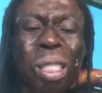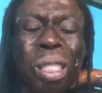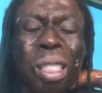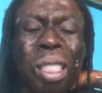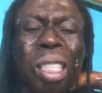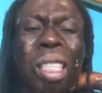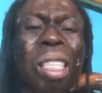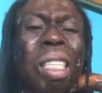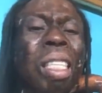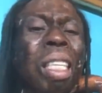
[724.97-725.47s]

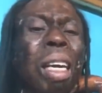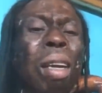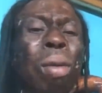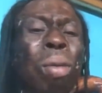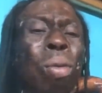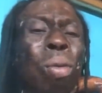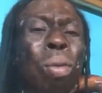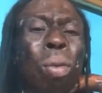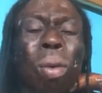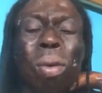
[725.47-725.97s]
He
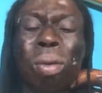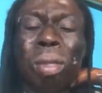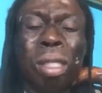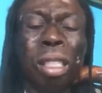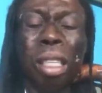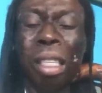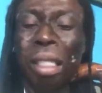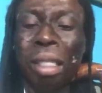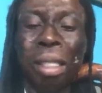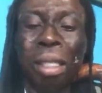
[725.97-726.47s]
done wrong
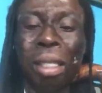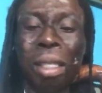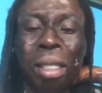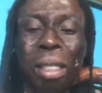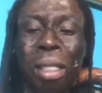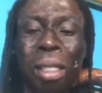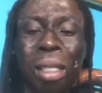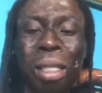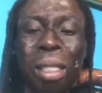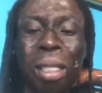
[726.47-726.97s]
thing.
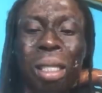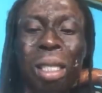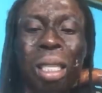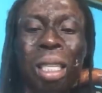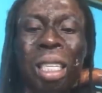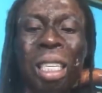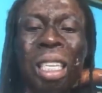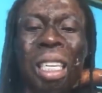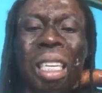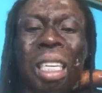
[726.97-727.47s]

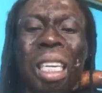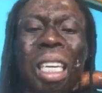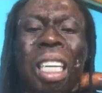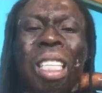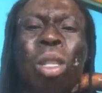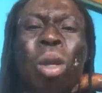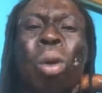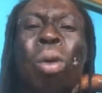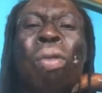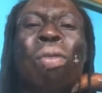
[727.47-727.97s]

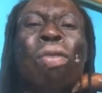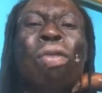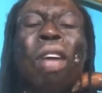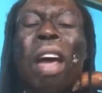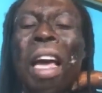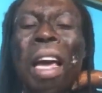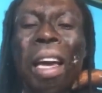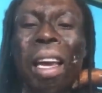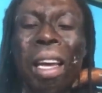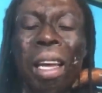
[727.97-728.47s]
It's not
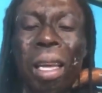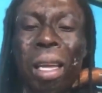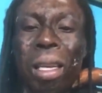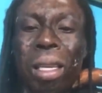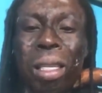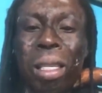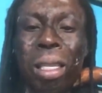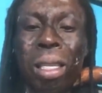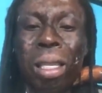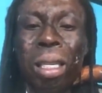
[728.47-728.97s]
fair.
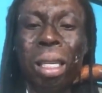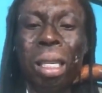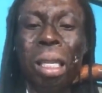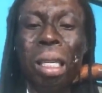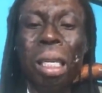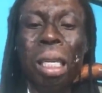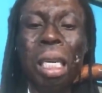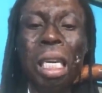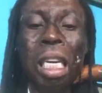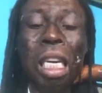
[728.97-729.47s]

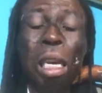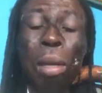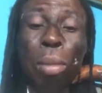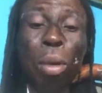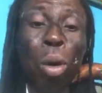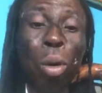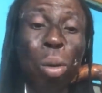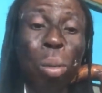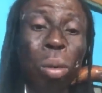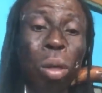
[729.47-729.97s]
Eh, we
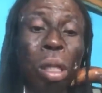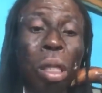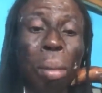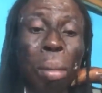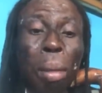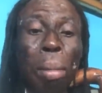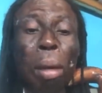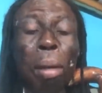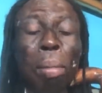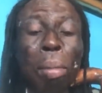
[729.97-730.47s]
go bunsa
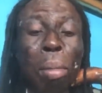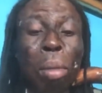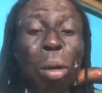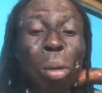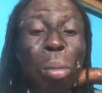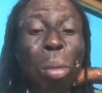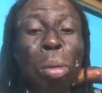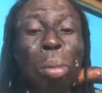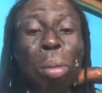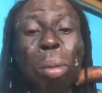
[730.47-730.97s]
mama ma
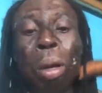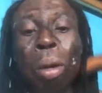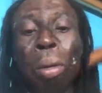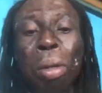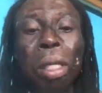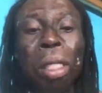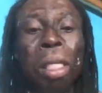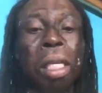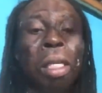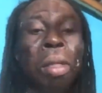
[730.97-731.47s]
me puma
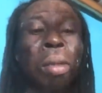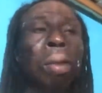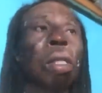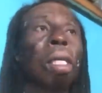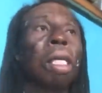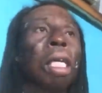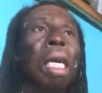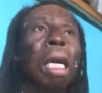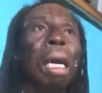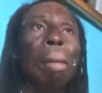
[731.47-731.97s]
we say no.
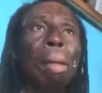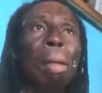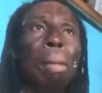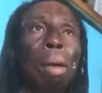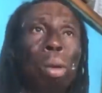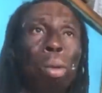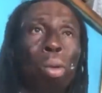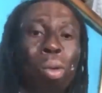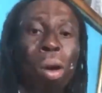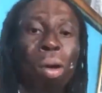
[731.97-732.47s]
Come the
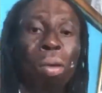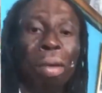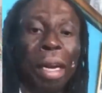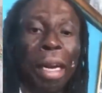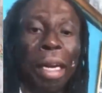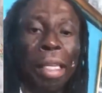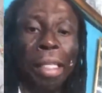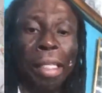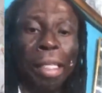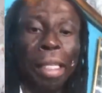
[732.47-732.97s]
back one
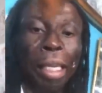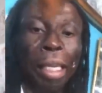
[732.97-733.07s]
nine.